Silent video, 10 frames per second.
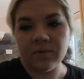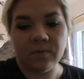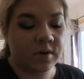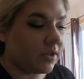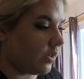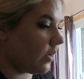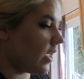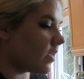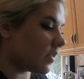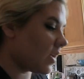thing I want to do
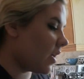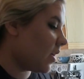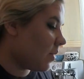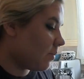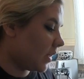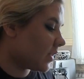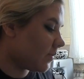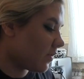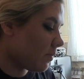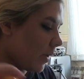is melt
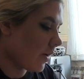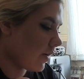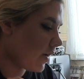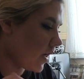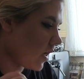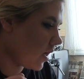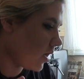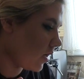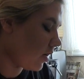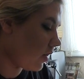some of the butter
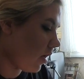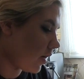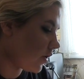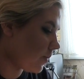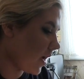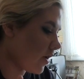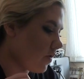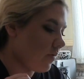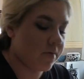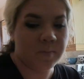in a large
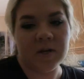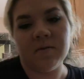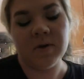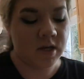pan over medium